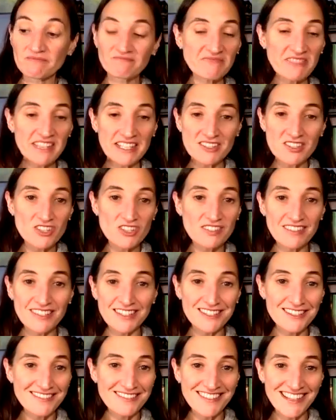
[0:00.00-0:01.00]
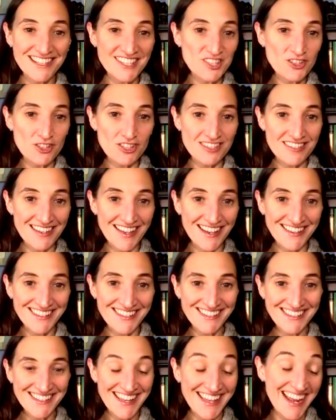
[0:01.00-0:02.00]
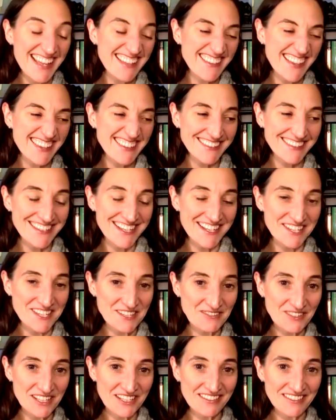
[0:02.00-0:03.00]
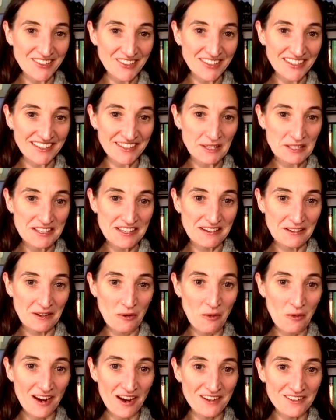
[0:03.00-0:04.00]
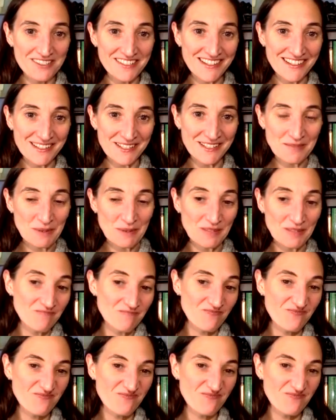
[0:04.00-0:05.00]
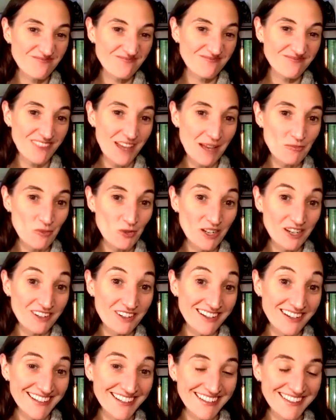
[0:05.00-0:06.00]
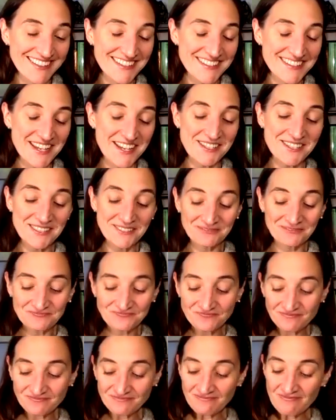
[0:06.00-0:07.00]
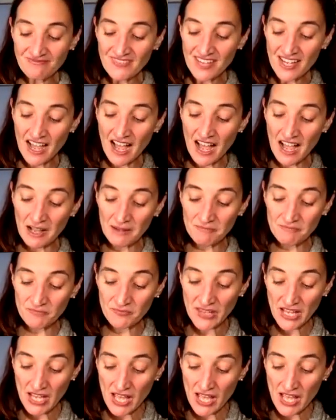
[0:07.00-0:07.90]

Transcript: it's it, it's just nice. And I like the taste of it. You, it's an acquired taste, but I'm weird. I like the taste. Um,